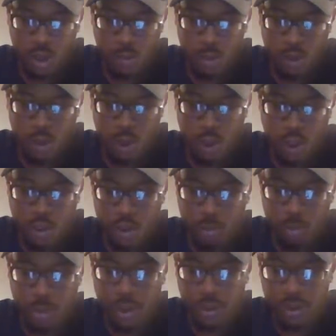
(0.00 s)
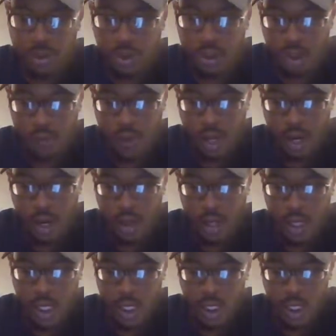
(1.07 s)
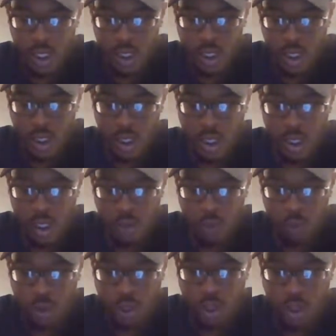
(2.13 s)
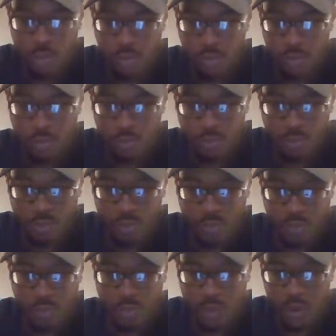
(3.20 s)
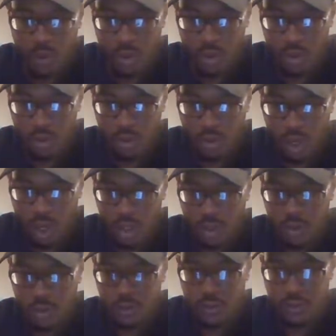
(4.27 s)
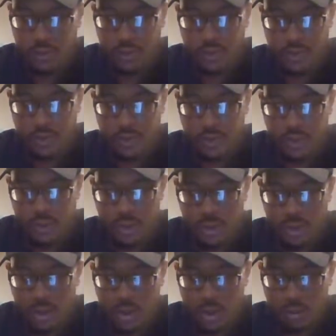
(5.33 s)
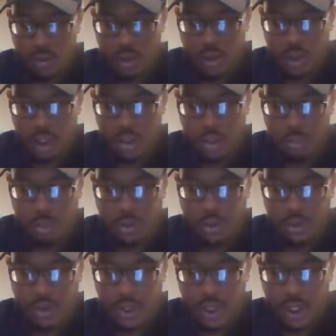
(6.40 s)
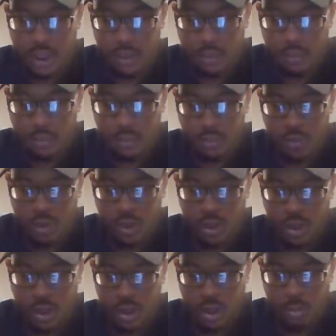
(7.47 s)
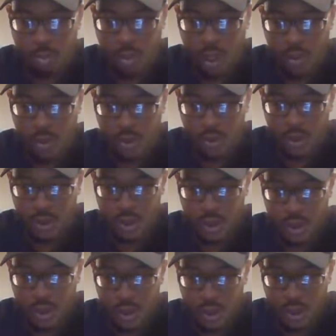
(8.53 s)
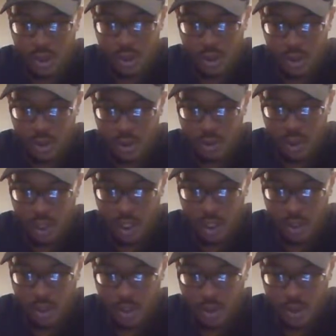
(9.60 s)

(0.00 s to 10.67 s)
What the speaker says: I'm gonna show y'all some pictures of Harry and William, right? I'm gonna show y'all some pictures of them, the brothers, right?